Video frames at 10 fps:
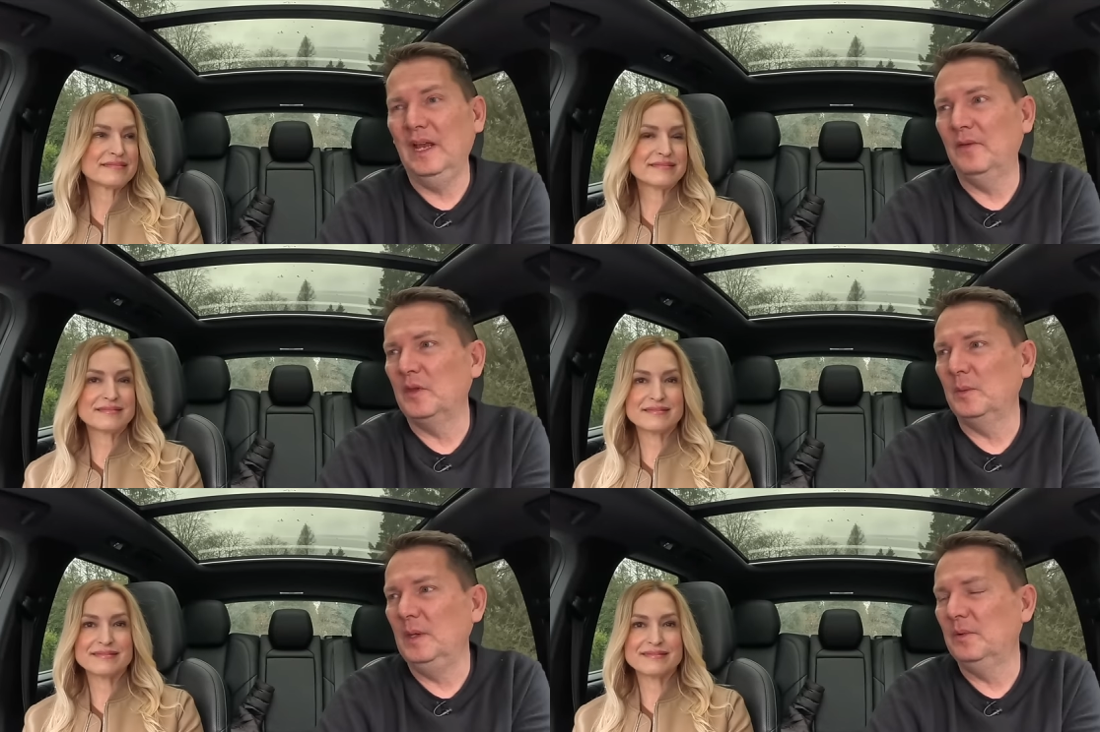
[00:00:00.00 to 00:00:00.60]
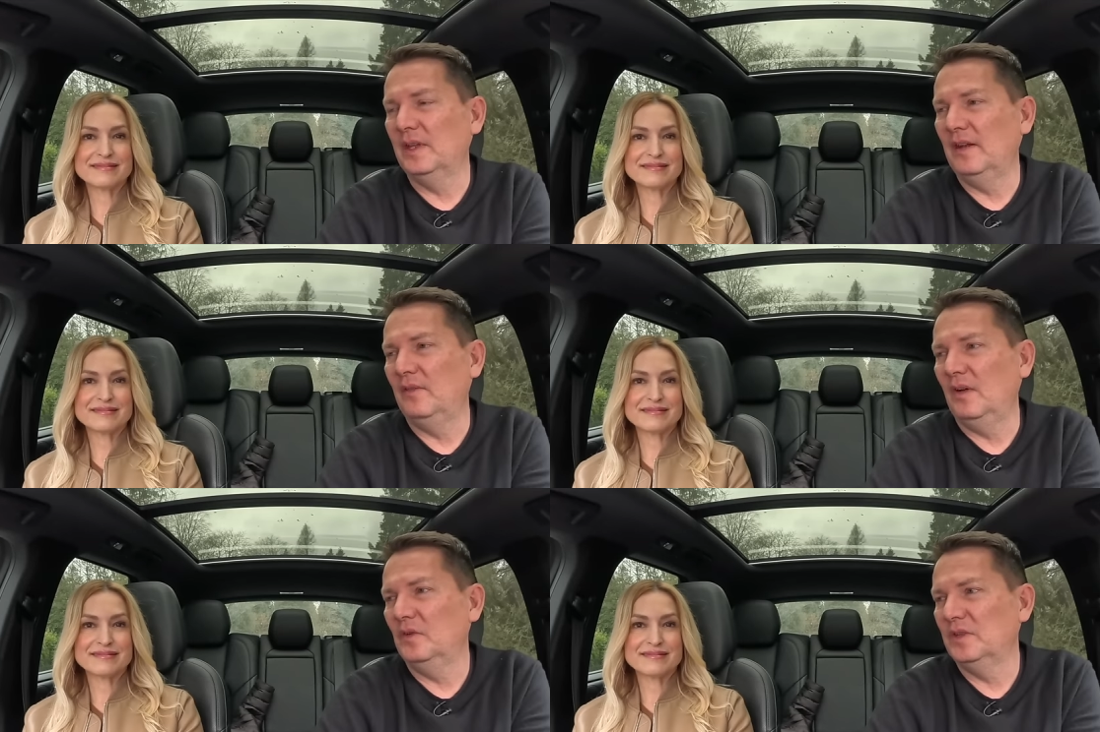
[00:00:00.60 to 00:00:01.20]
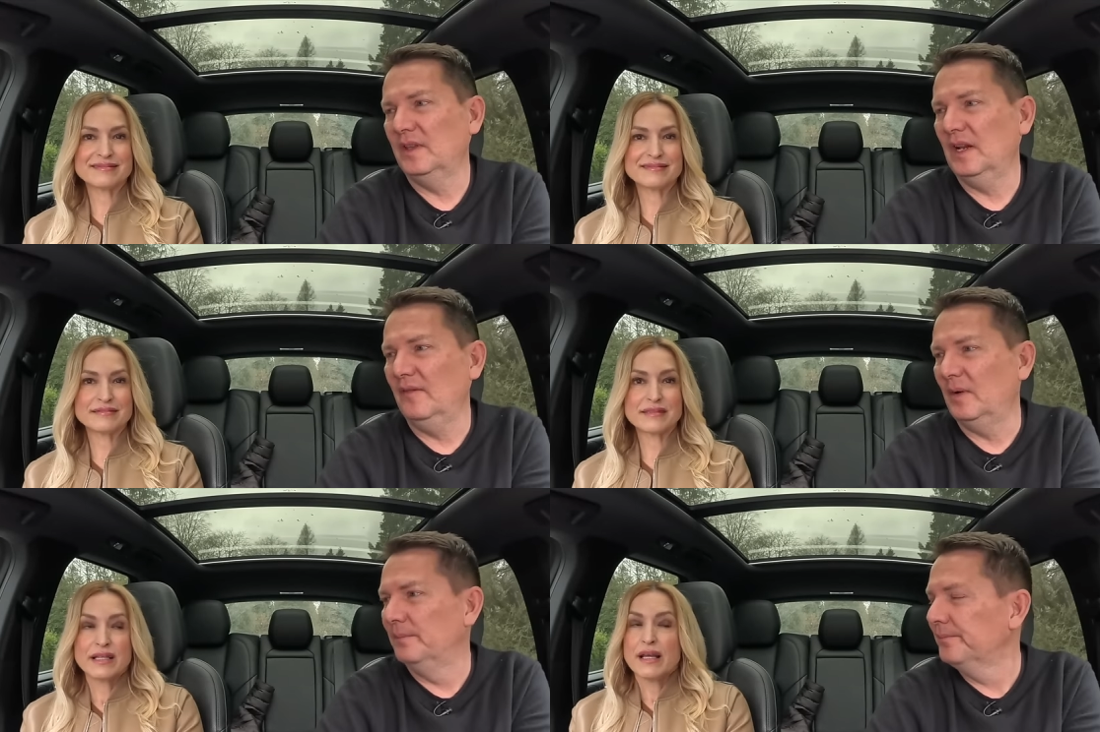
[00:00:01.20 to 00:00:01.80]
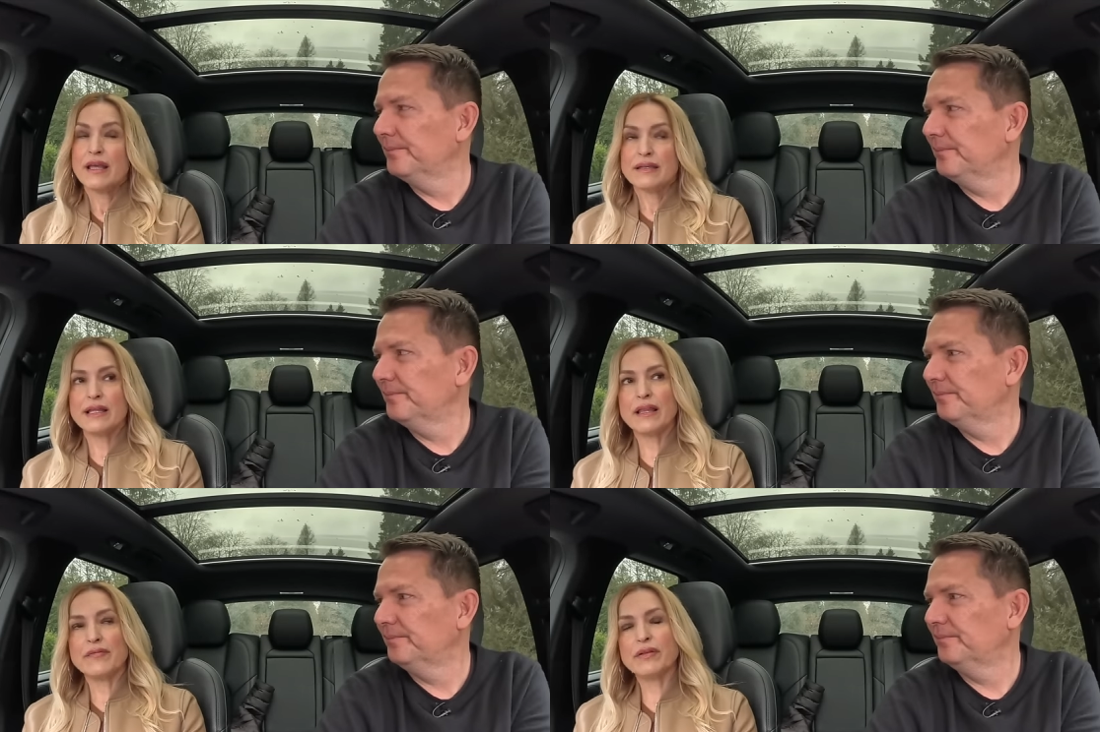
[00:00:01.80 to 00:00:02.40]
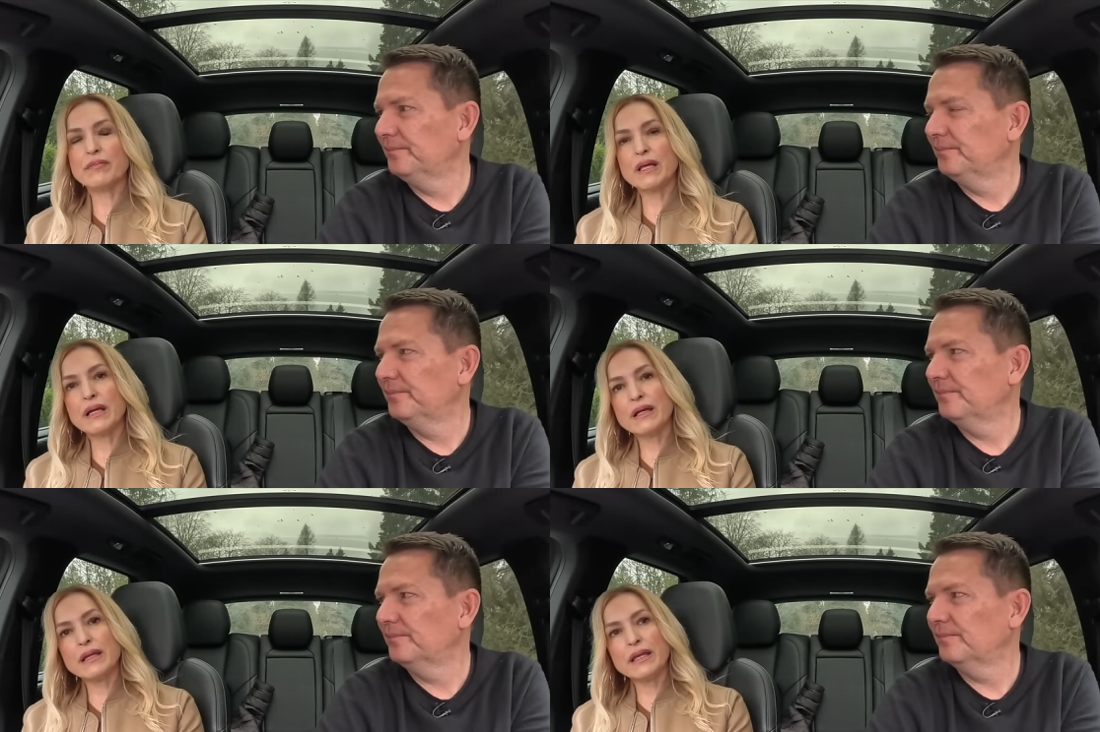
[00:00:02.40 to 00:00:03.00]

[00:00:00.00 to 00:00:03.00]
Speaker 1: have other people that have Volvos and they love them.
Speaker 2: They love them. Uh,